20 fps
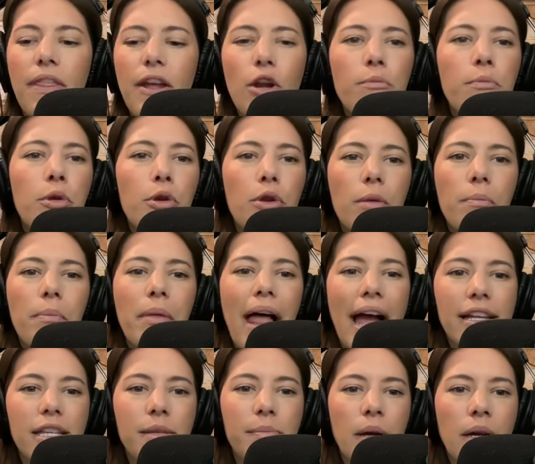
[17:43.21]
therapeutic
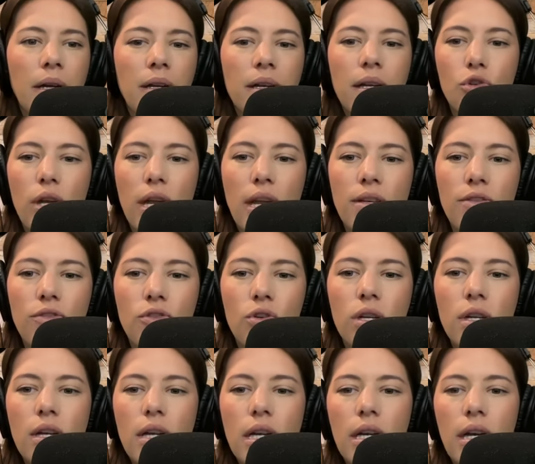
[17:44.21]
plasma
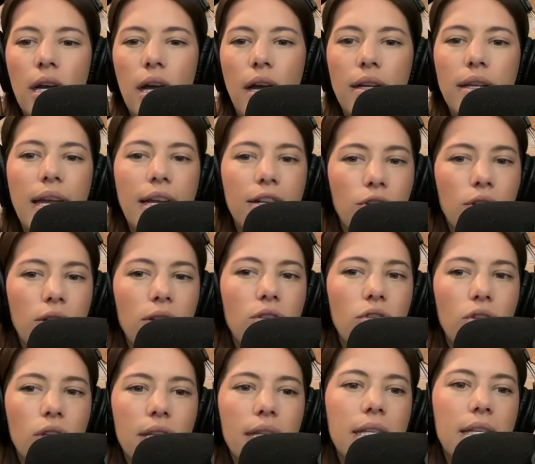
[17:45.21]
exchange.
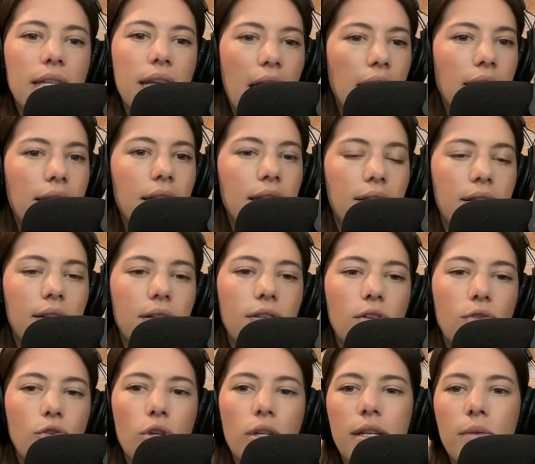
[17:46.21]
She's in Texas.
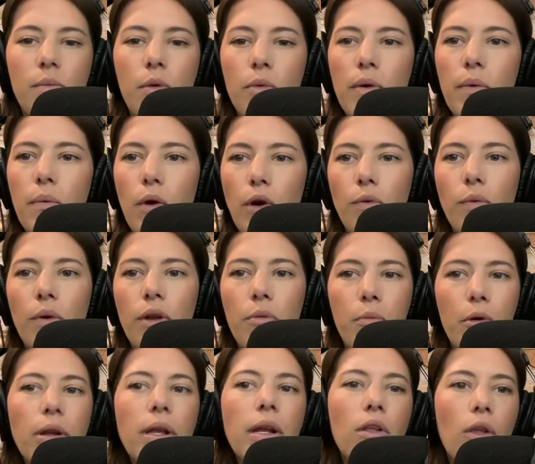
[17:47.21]
So she's someone we work
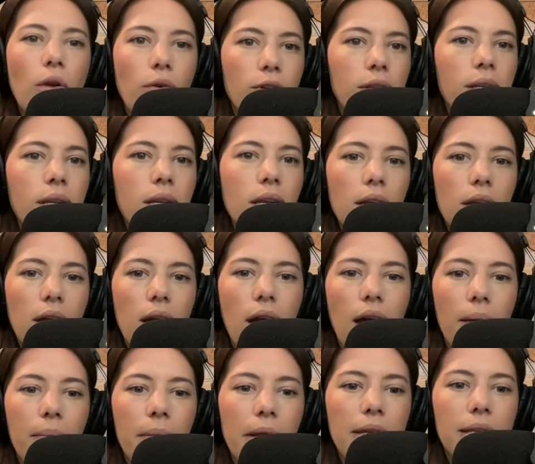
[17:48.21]
with pretty closely
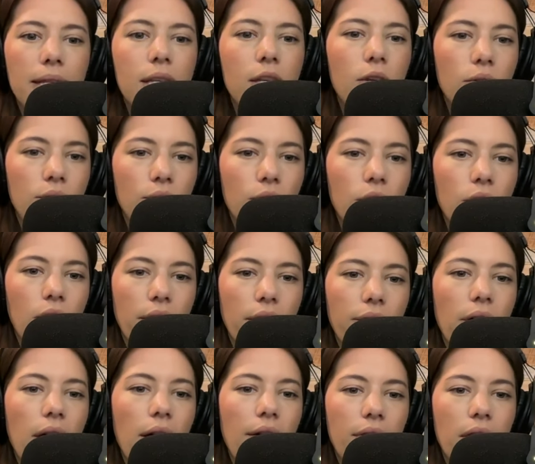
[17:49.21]
and is a user
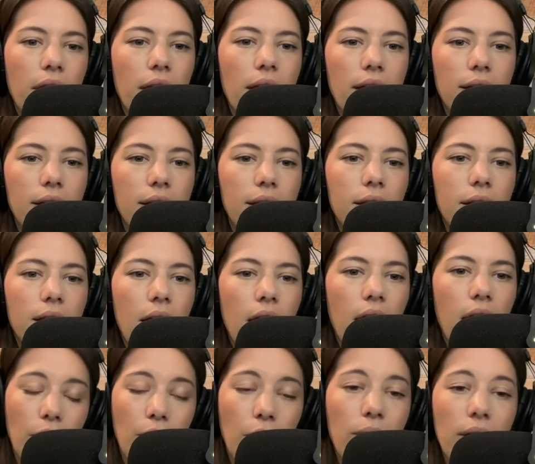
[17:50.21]
of the kits,
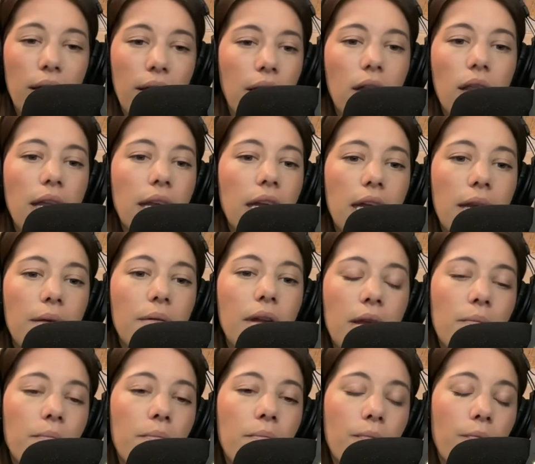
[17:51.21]
you know, in the clinic
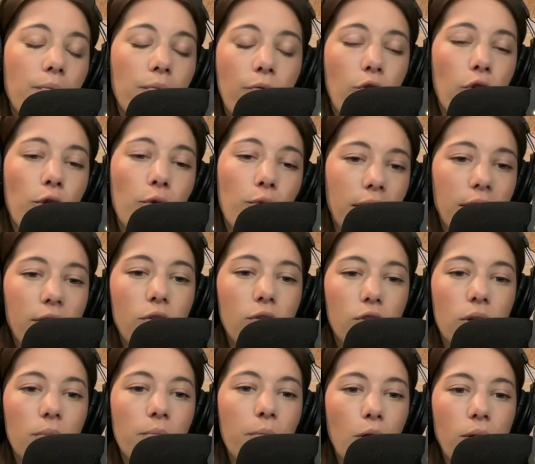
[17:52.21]
and for the
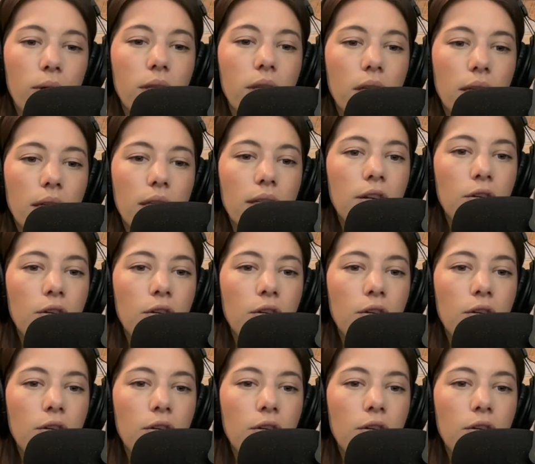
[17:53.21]
research and personally